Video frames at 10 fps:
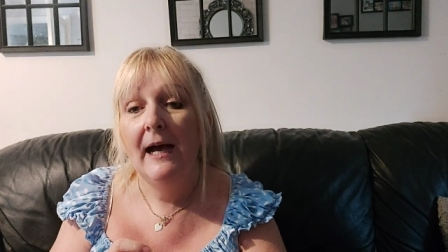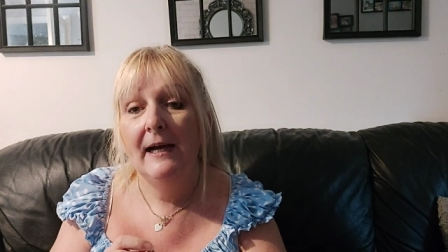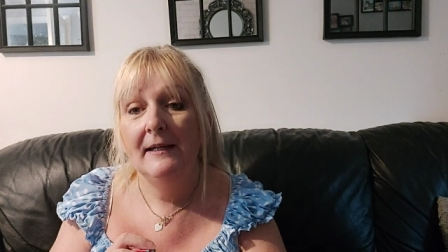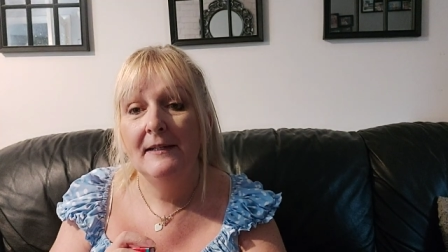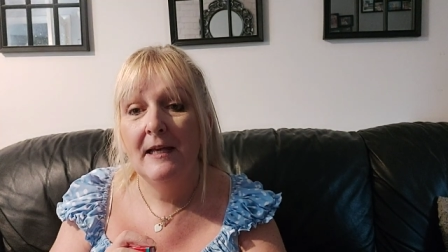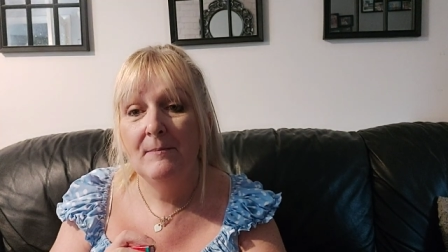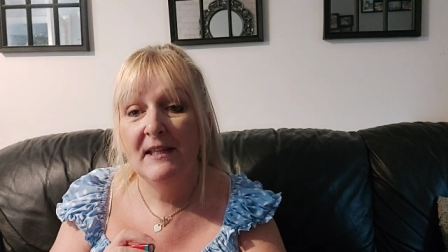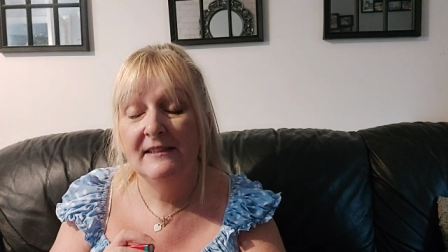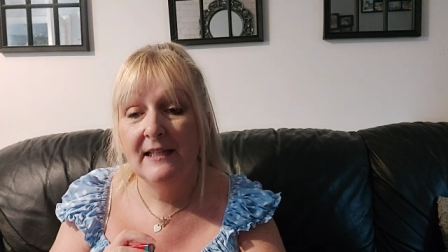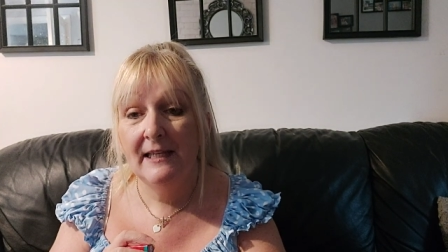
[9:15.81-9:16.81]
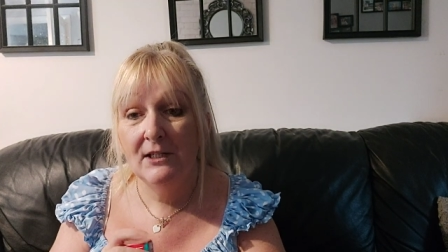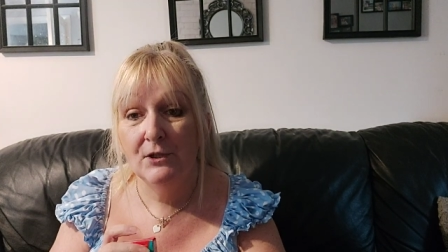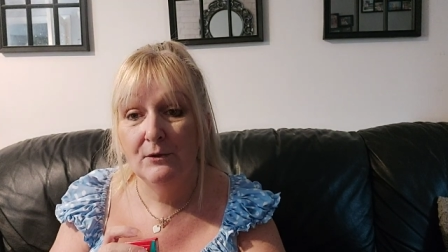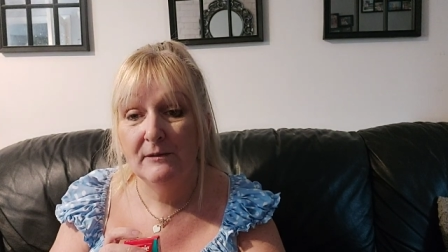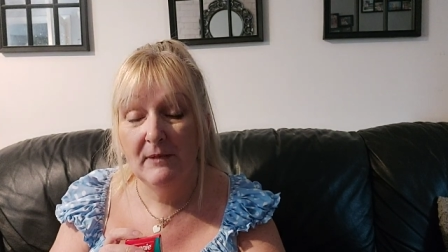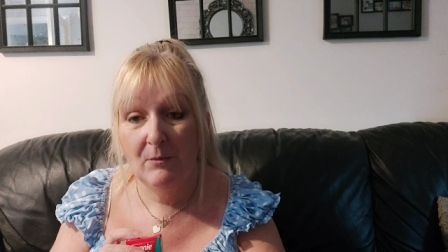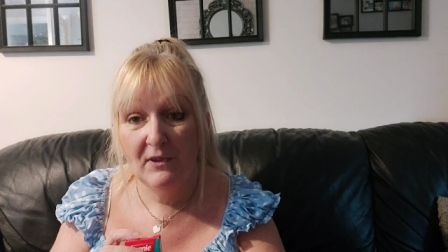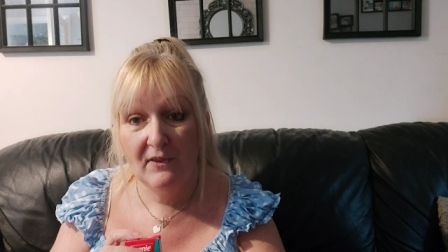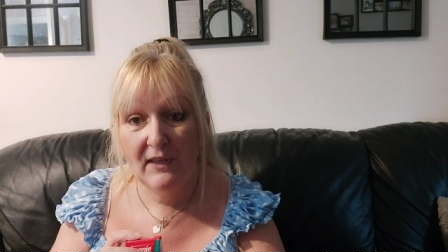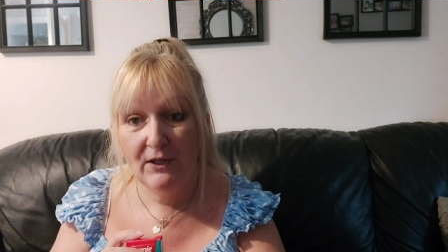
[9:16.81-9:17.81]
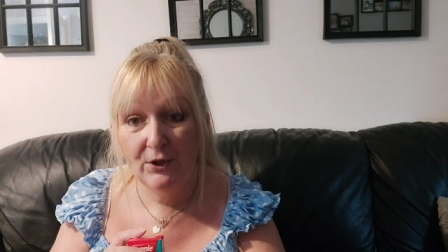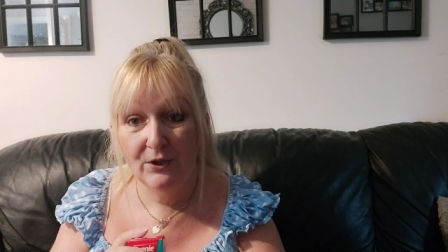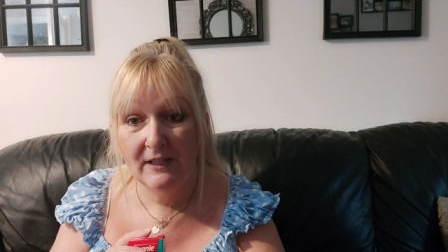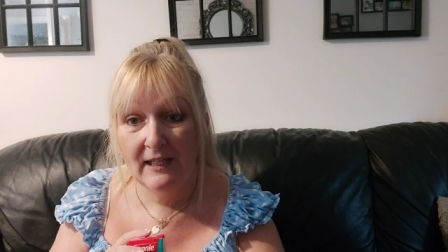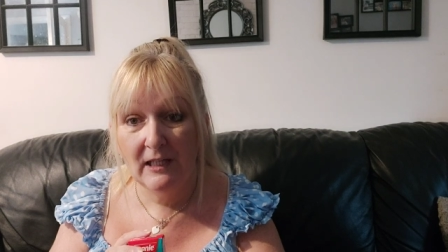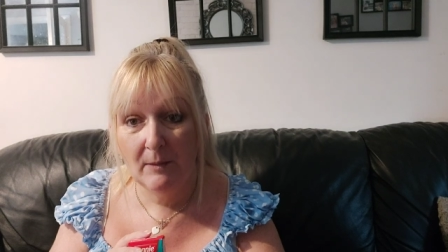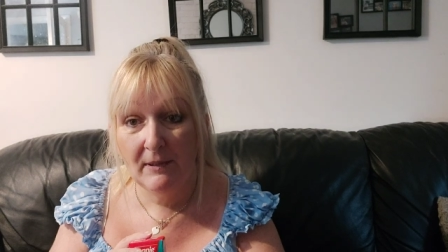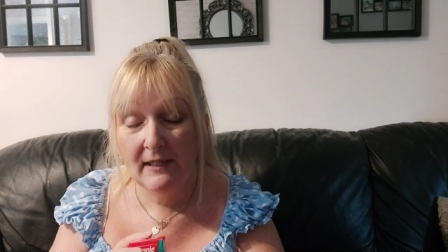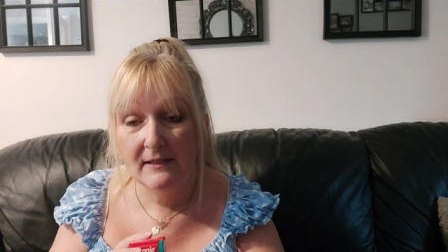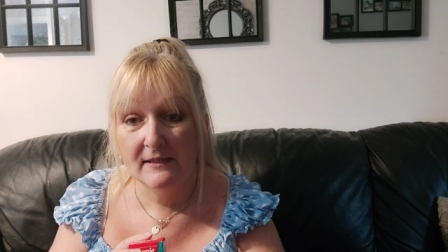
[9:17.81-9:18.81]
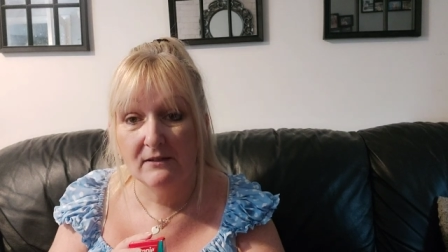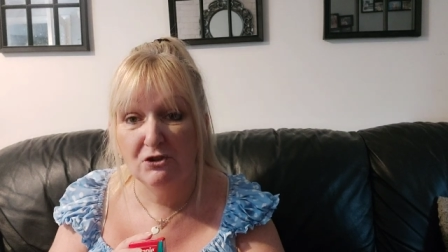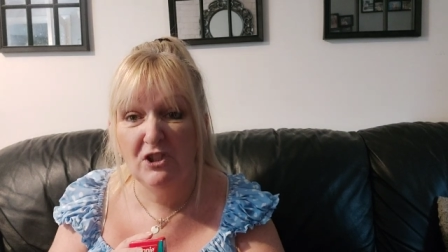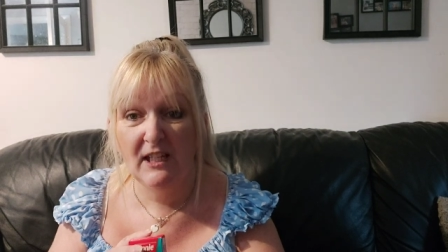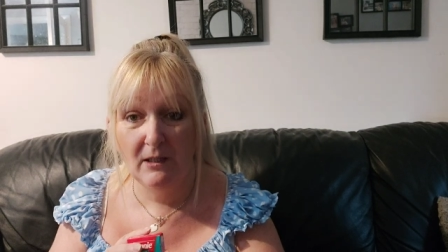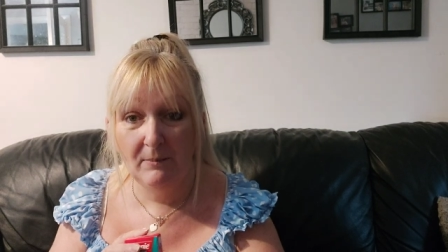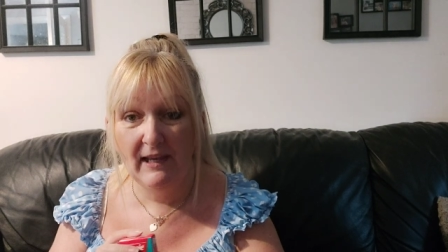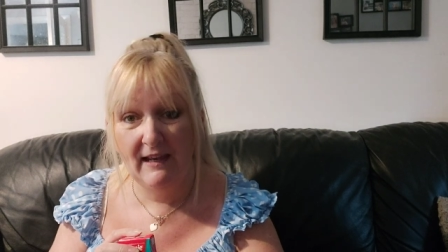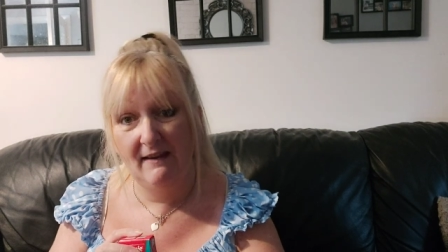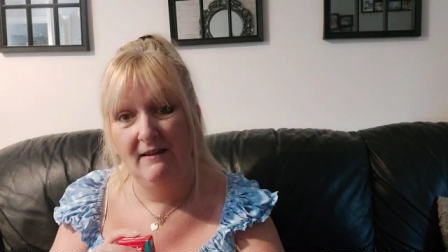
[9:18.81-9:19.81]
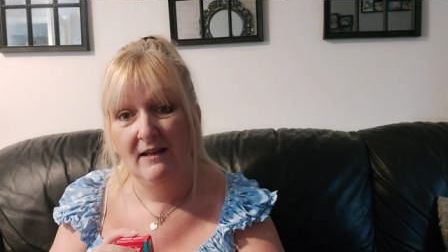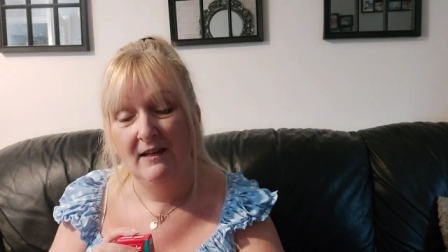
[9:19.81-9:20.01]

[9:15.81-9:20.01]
And they diagnosed me with a thing called Gilbert's, or Gilbert.